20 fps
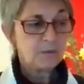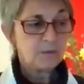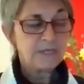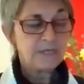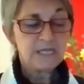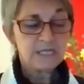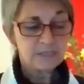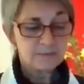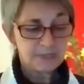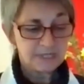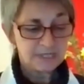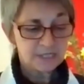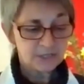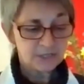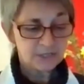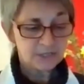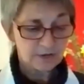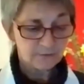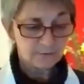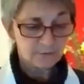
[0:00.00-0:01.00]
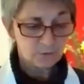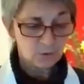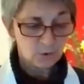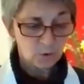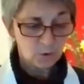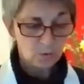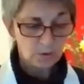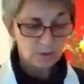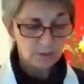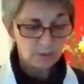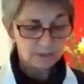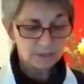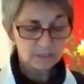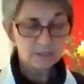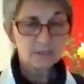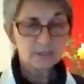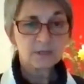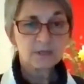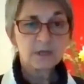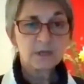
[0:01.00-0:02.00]
We need to be straightforward,
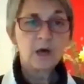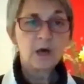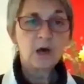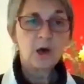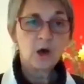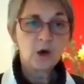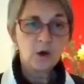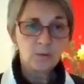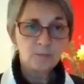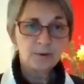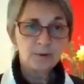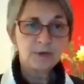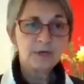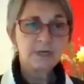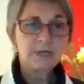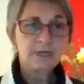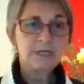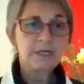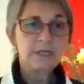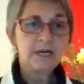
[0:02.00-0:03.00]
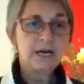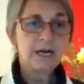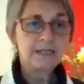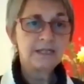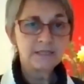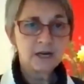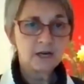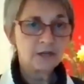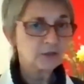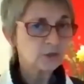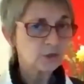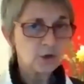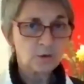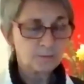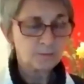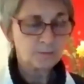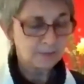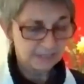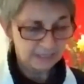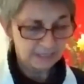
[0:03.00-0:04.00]
open, and
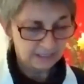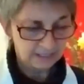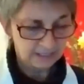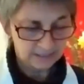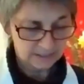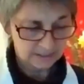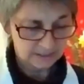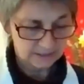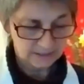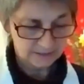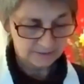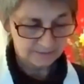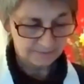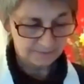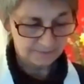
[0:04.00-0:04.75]
uncomplicated,